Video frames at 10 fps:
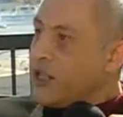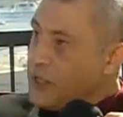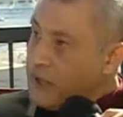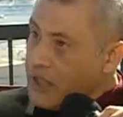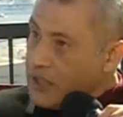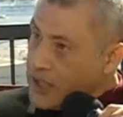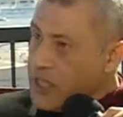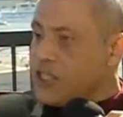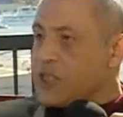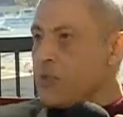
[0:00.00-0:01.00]
During
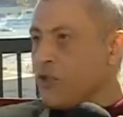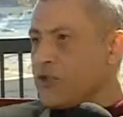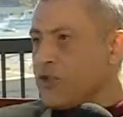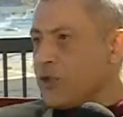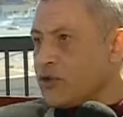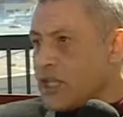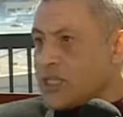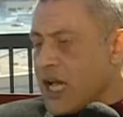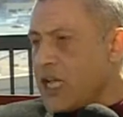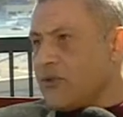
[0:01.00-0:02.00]
this sports or
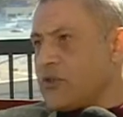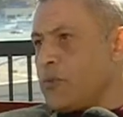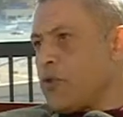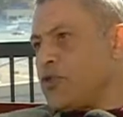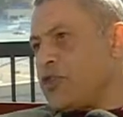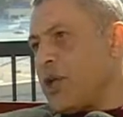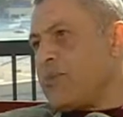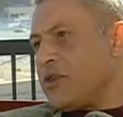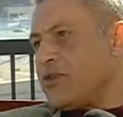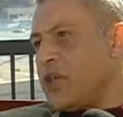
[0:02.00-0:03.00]
this kind of sports
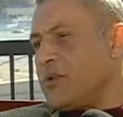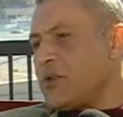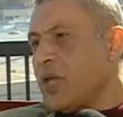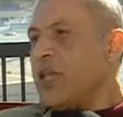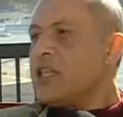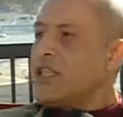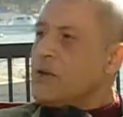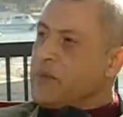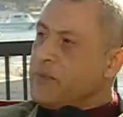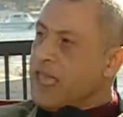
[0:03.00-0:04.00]
championships, they
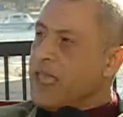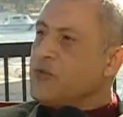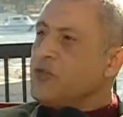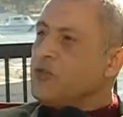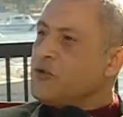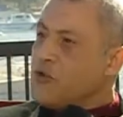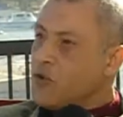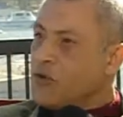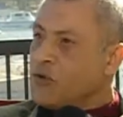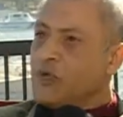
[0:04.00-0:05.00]
will be able to
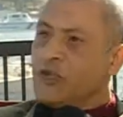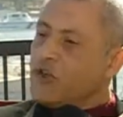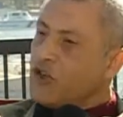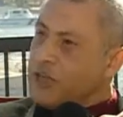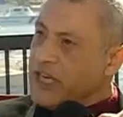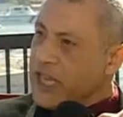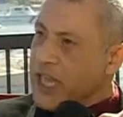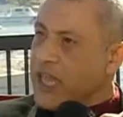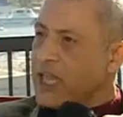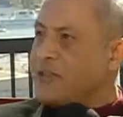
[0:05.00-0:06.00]
know, to
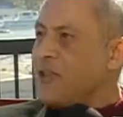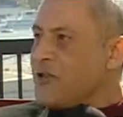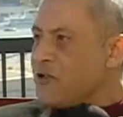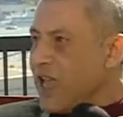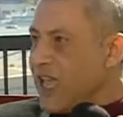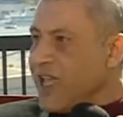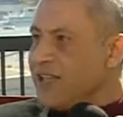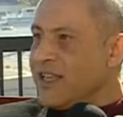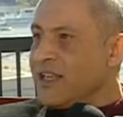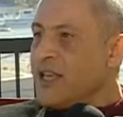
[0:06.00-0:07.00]
communicate, to
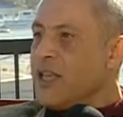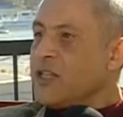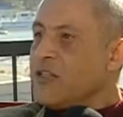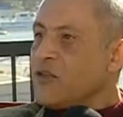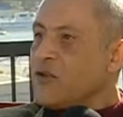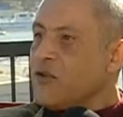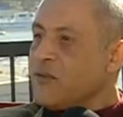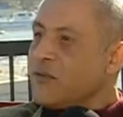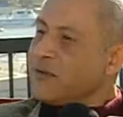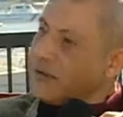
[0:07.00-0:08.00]
handle. So
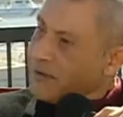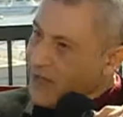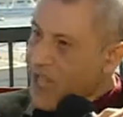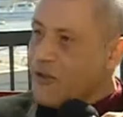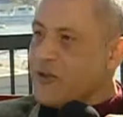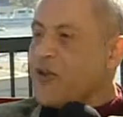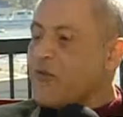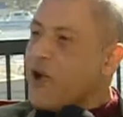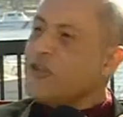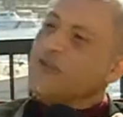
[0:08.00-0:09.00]
now you
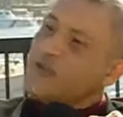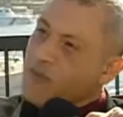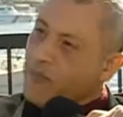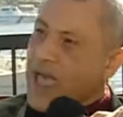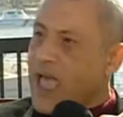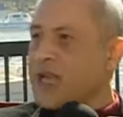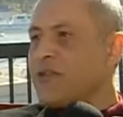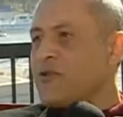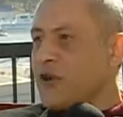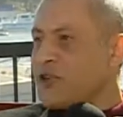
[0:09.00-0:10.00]
want to go
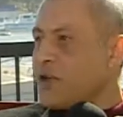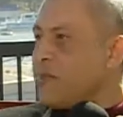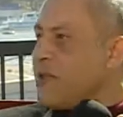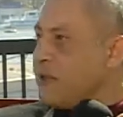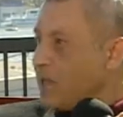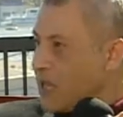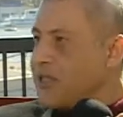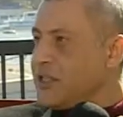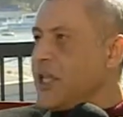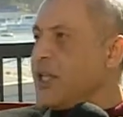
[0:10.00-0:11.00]
back to Russia
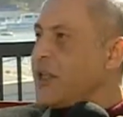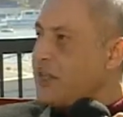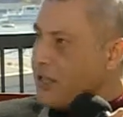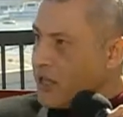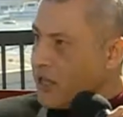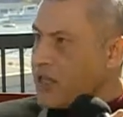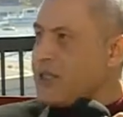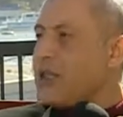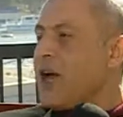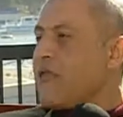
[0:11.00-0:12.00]
next year, and
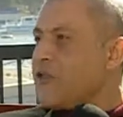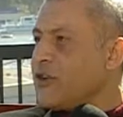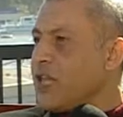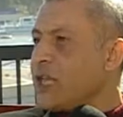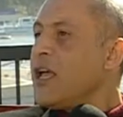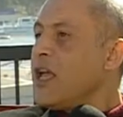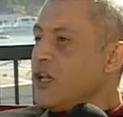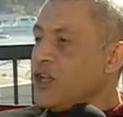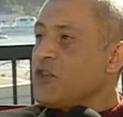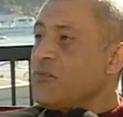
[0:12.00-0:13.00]
after that,
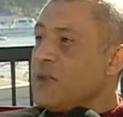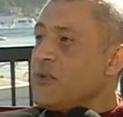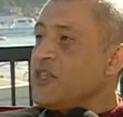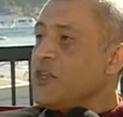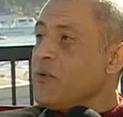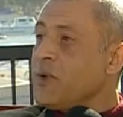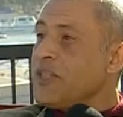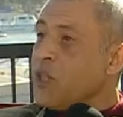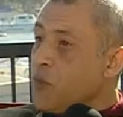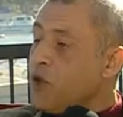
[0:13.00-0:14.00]
lots of people
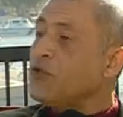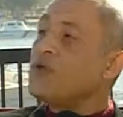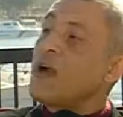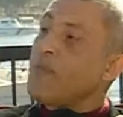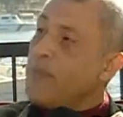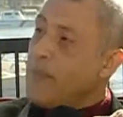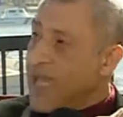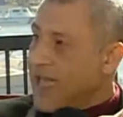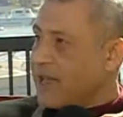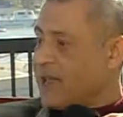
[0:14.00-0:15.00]
they want to come
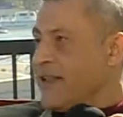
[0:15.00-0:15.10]
back